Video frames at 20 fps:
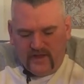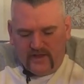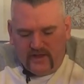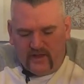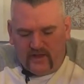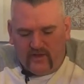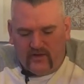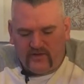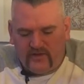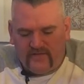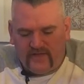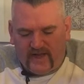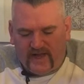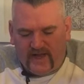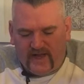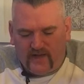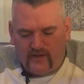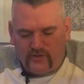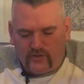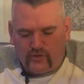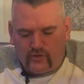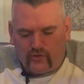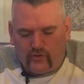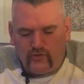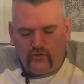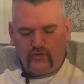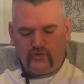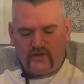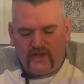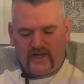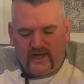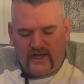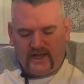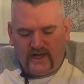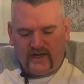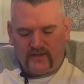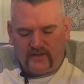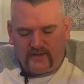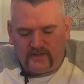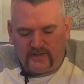The Lord of the Isles ruled the
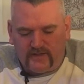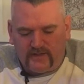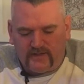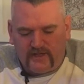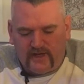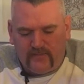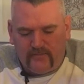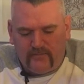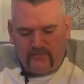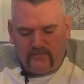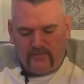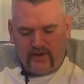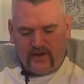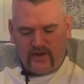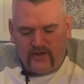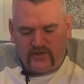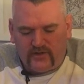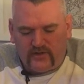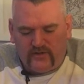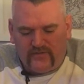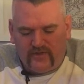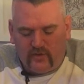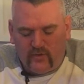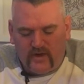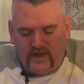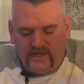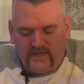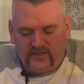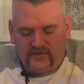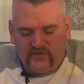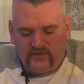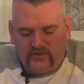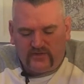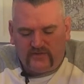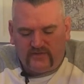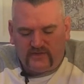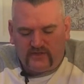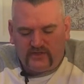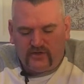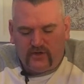islands and part of the west coast
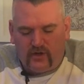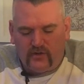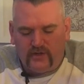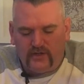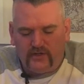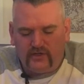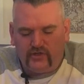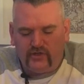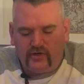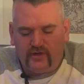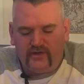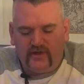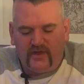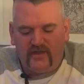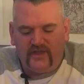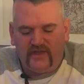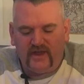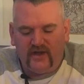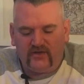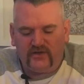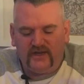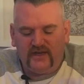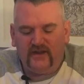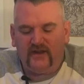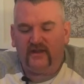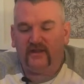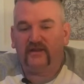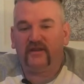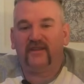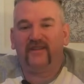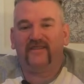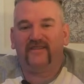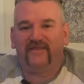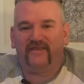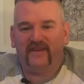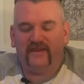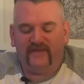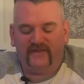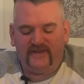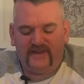of Scotland during the 13th to the
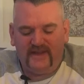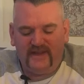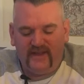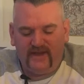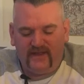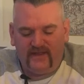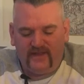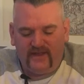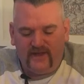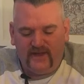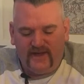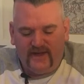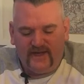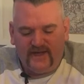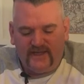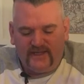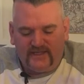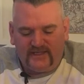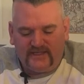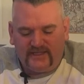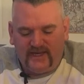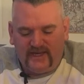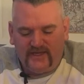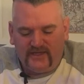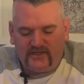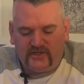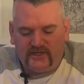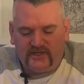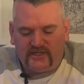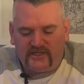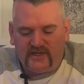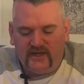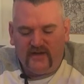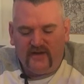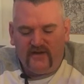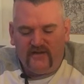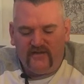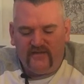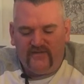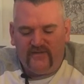15th centuries,
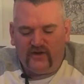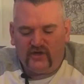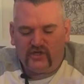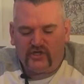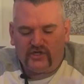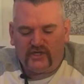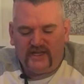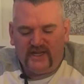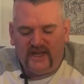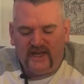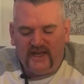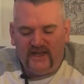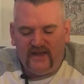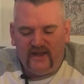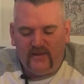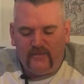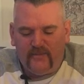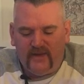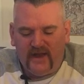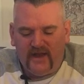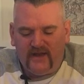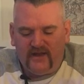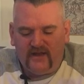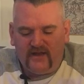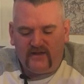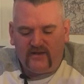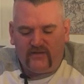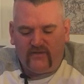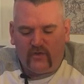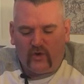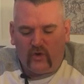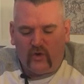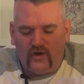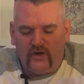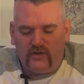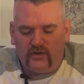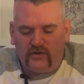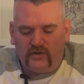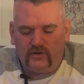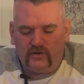virtually independent of
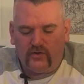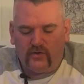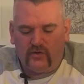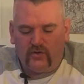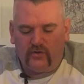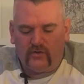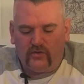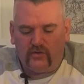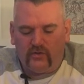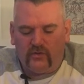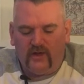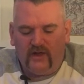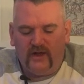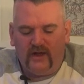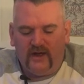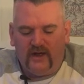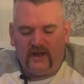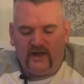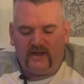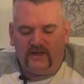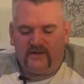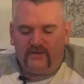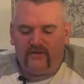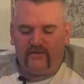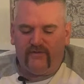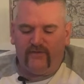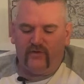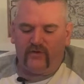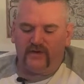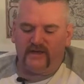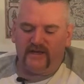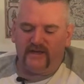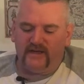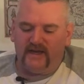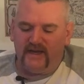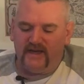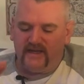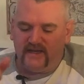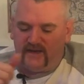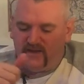royal control, until
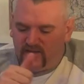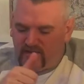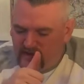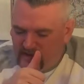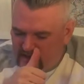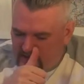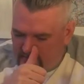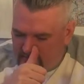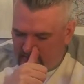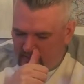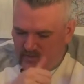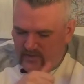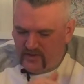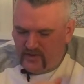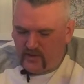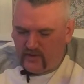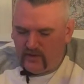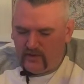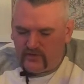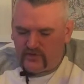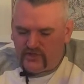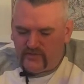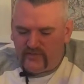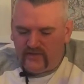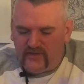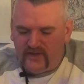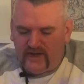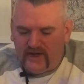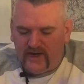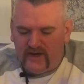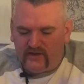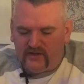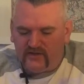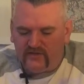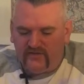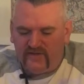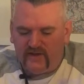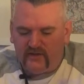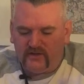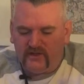1493, when the Lordship of the Isles
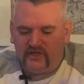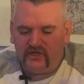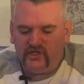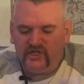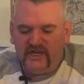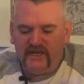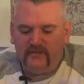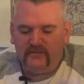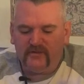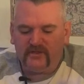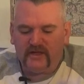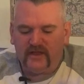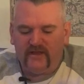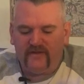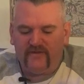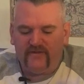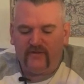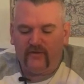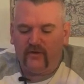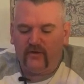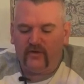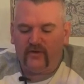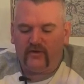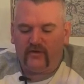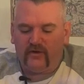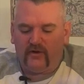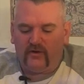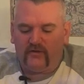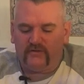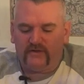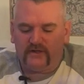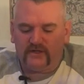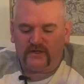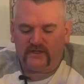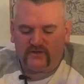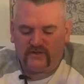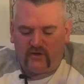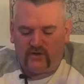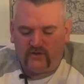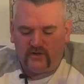fell to James IV of
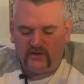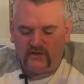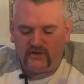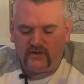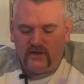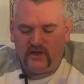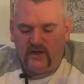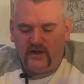Scotland.